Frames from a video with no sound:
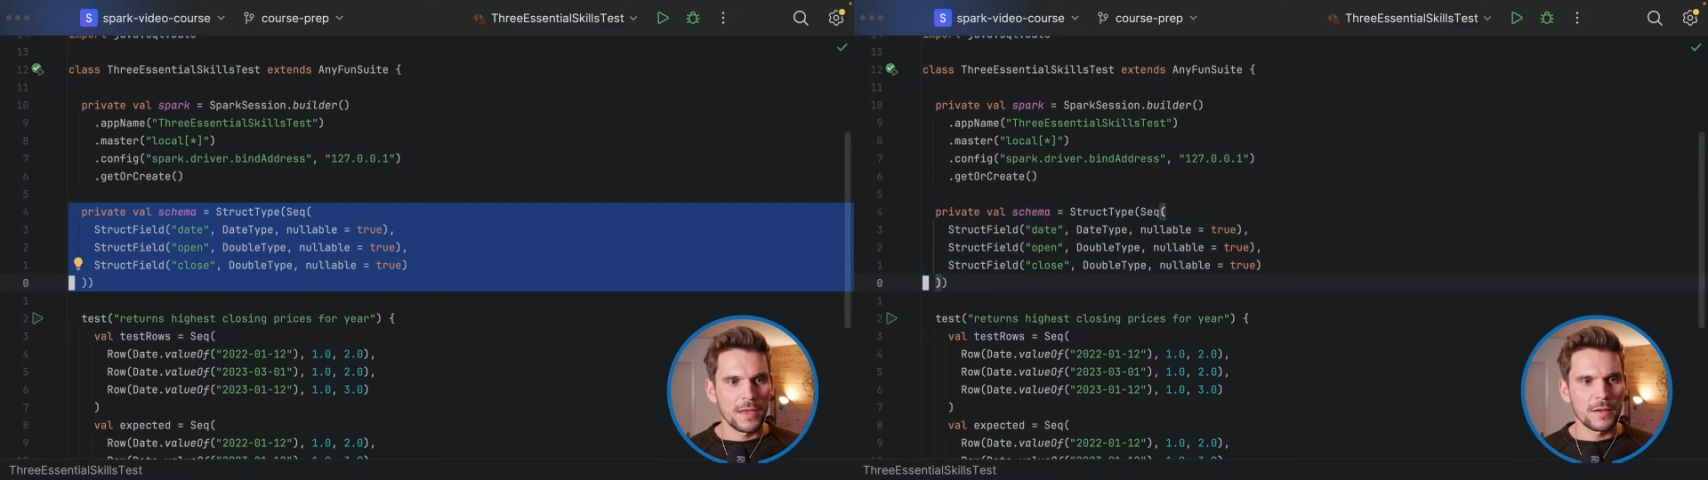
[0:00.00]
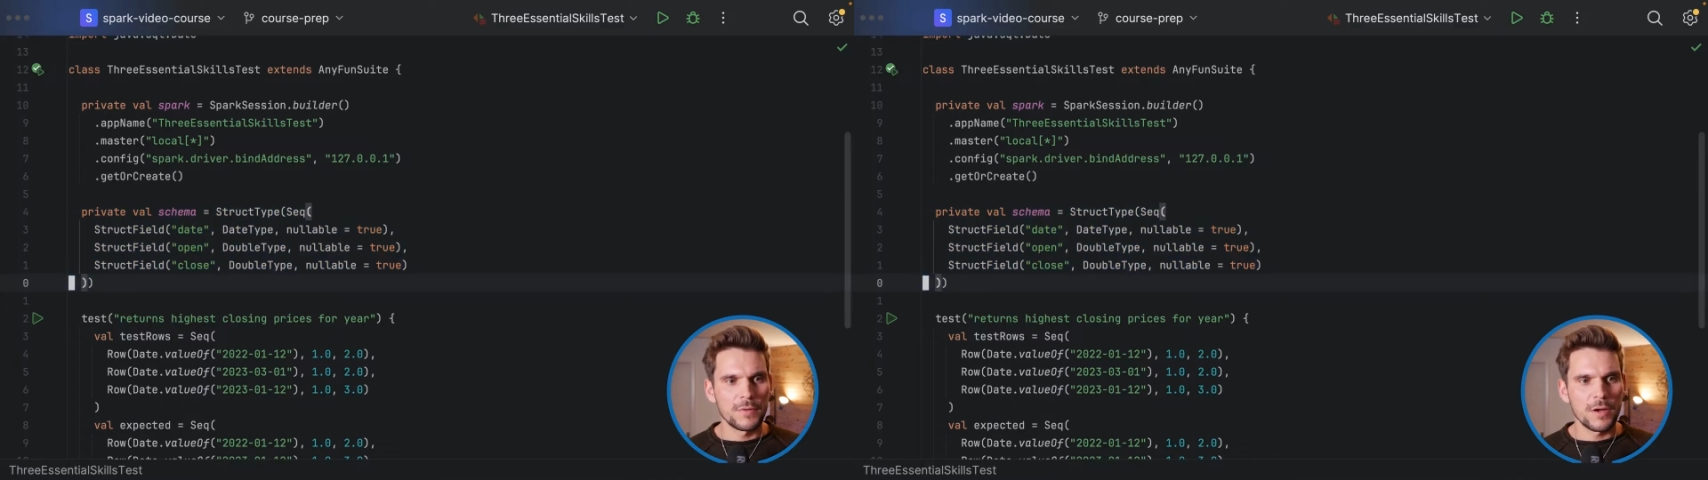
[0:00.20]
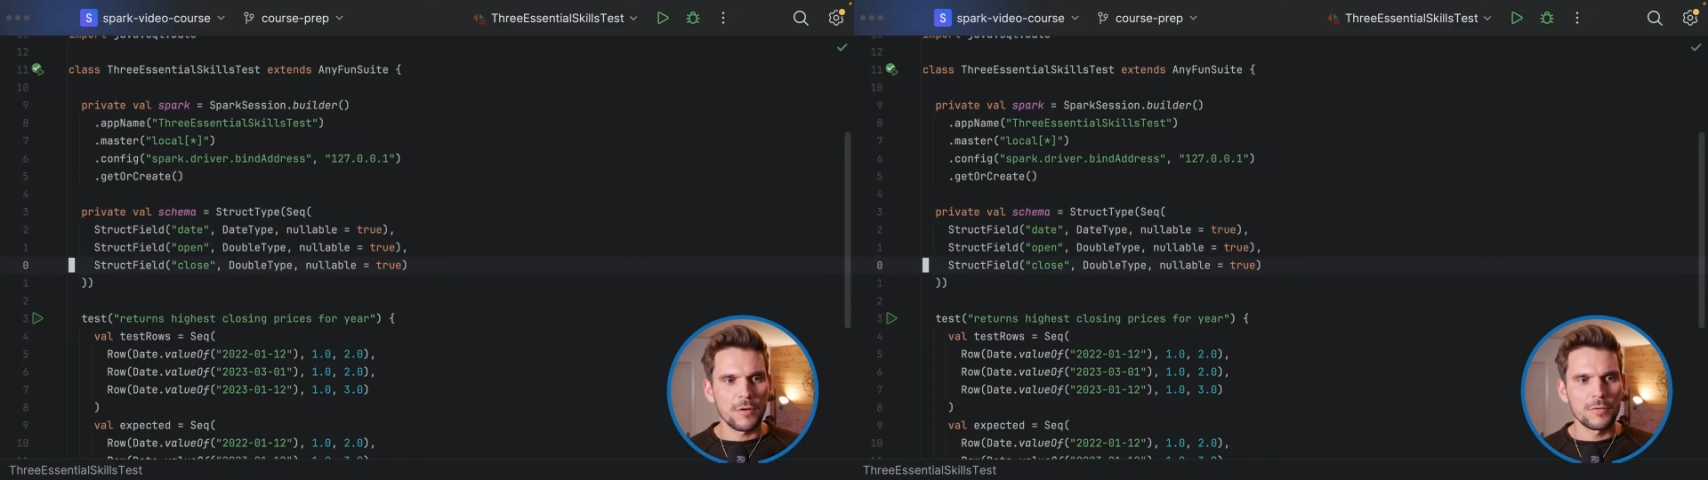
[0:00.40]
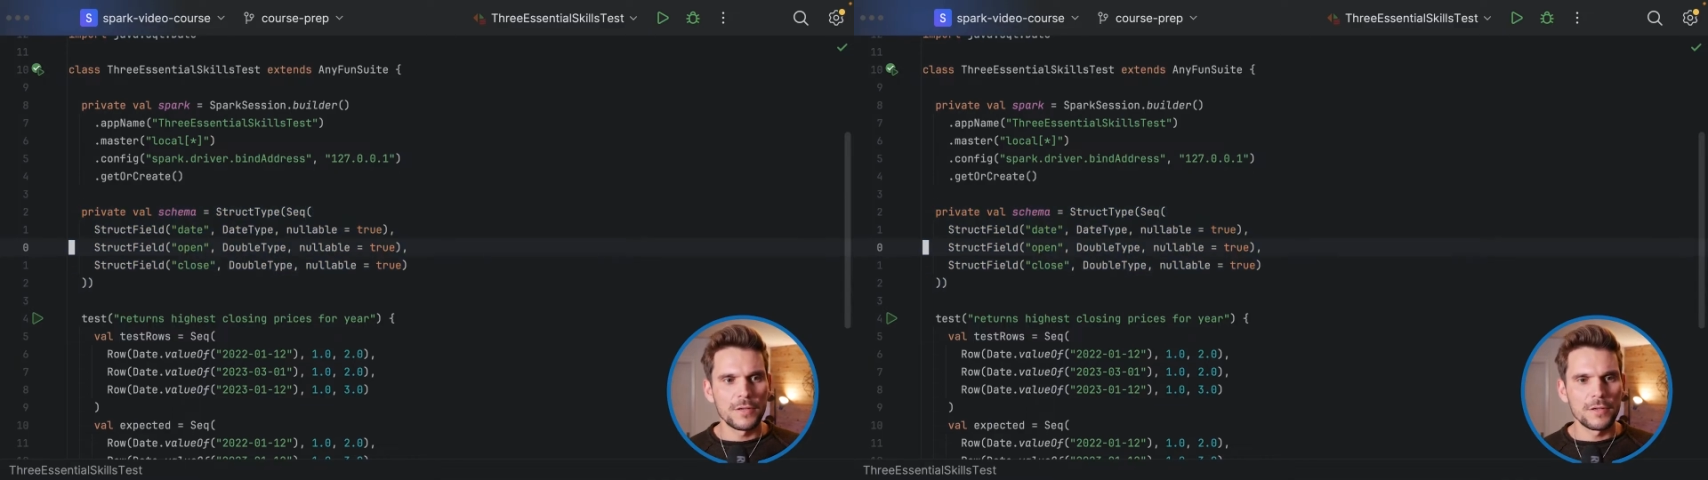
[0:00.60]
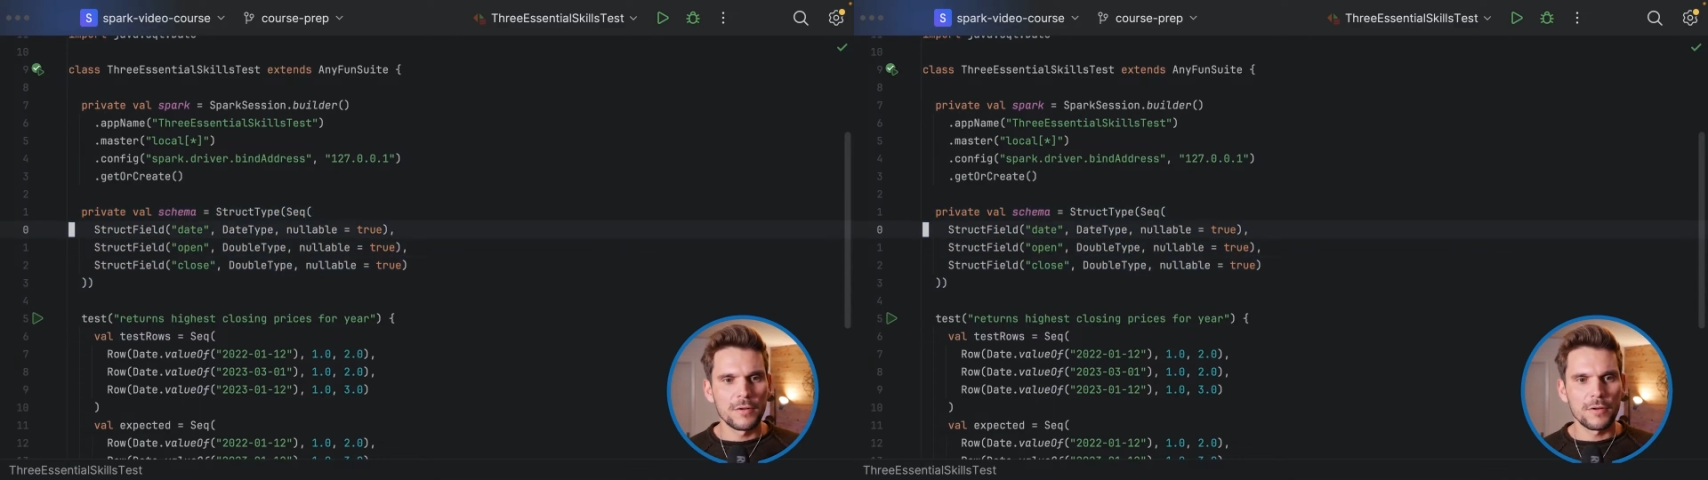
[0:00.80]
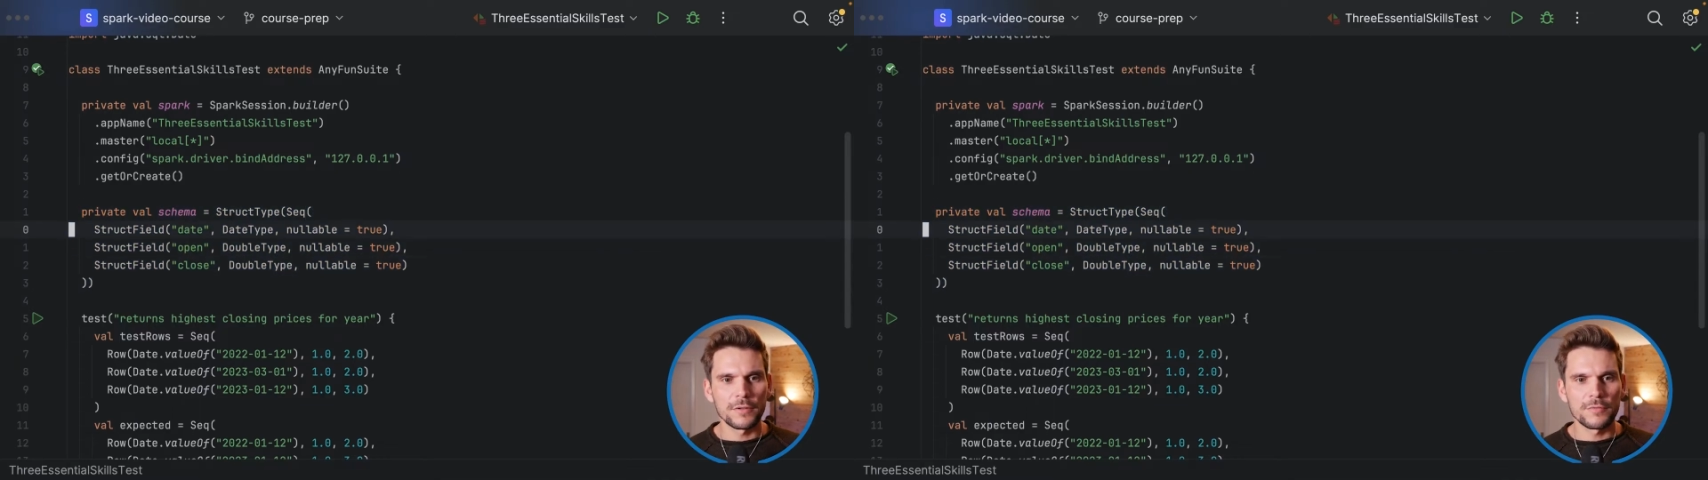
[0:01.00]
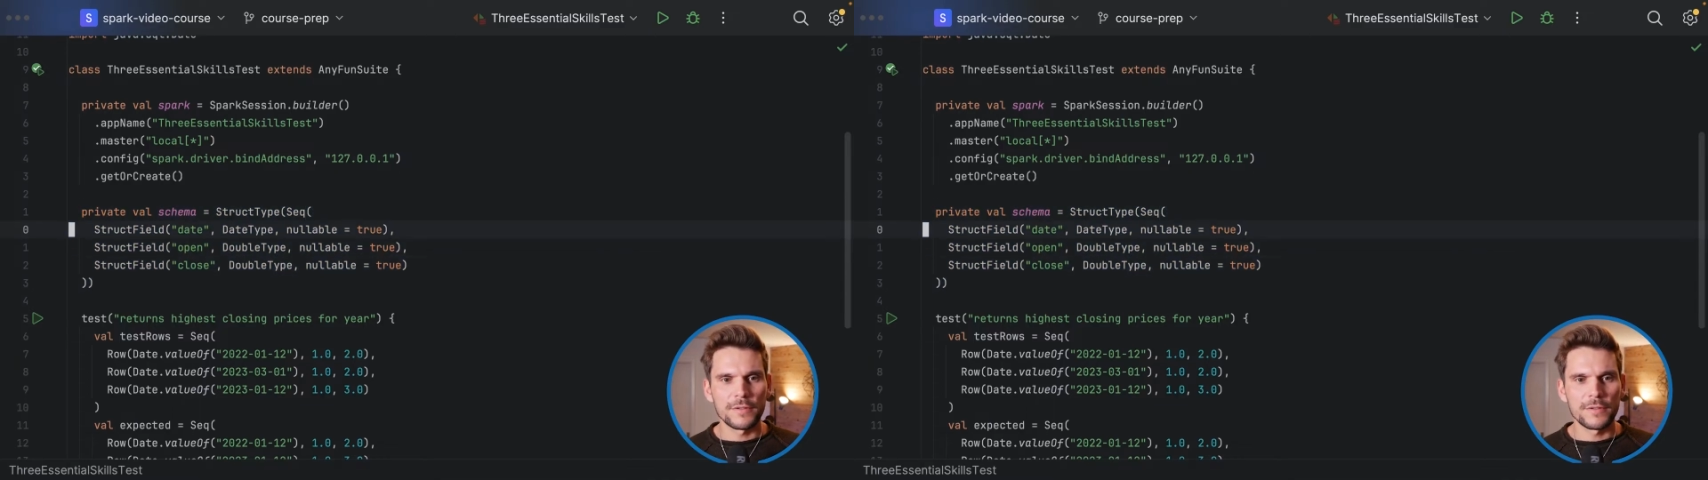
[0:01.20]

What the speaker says: And we are only going to